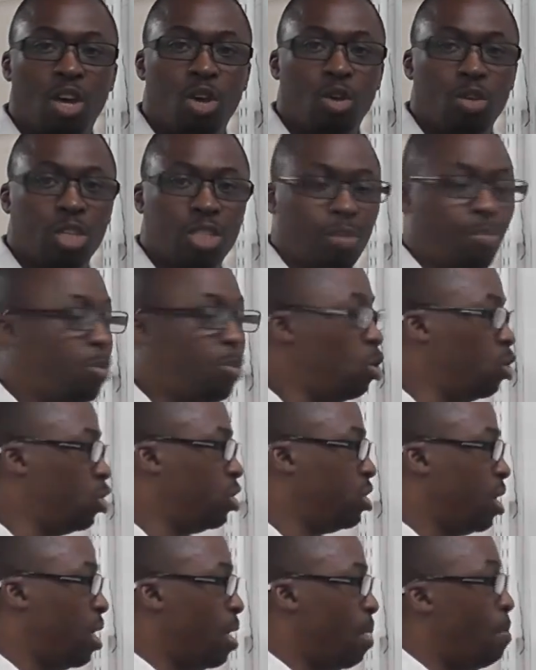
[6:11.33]
who need to
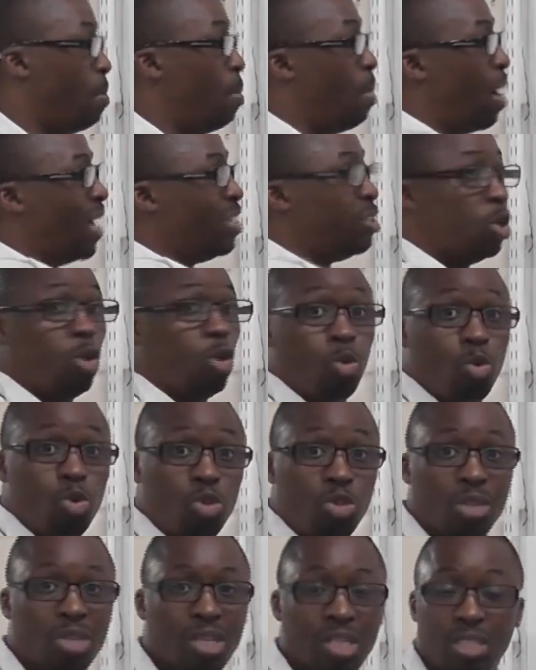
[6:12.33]
push my
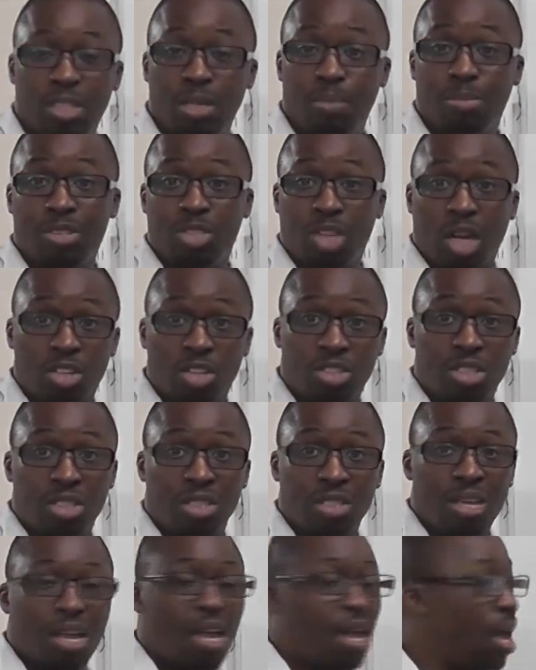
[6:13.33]
solution into
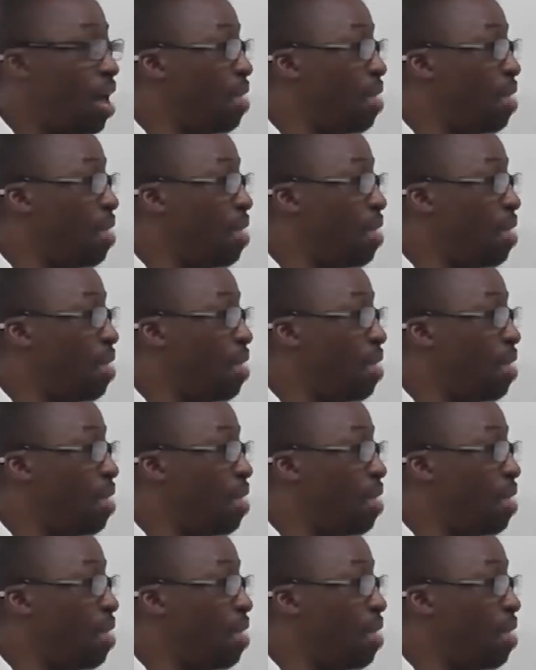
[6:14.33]
production,